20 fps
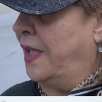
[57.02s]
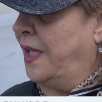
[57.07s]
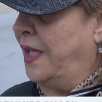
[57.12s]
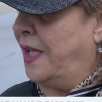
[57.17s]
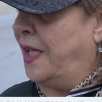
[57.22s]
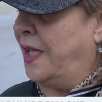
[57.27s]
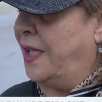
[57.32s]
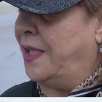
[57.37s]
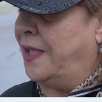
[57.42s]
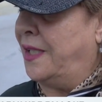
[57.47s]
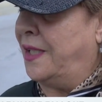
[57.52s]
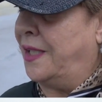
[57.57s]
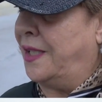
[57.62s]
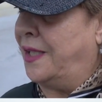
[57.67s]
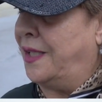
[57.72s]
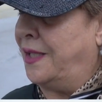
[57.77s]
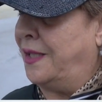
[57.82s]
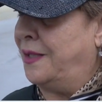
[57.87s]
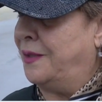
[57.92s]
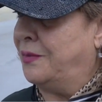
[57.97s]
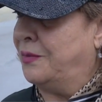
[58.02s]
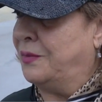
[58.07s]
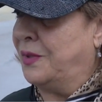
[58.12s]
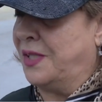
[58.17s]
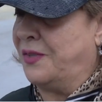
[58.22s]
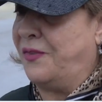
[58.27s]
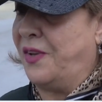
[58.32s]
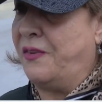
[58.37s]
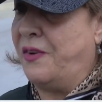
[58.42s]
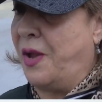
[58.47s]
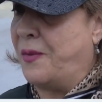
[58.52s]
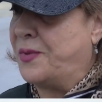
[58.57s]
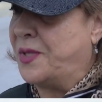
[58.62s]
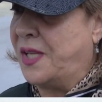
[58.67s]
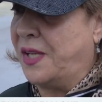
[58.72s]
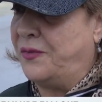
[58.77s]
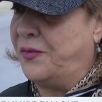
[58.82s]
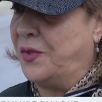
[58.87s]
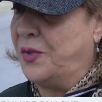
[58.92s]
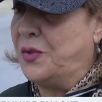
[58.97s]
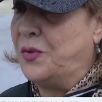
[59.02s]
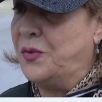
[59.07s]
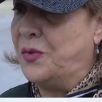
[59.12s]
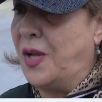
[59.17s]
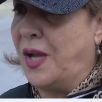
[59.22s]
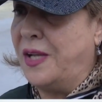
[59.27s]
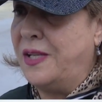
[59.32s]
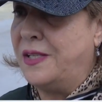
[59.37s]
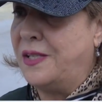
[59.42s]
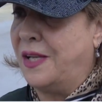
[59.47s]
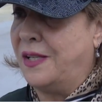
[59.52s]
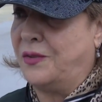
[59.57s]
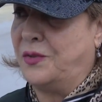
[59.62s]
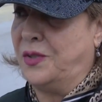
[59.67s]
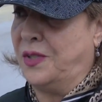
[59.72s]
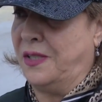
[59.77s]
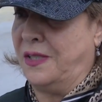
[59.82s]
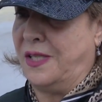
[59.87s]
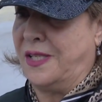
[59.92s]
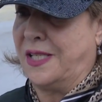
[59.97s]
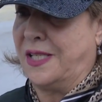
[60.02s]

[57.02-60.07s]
I uh, was very upset for two nights. I couldn't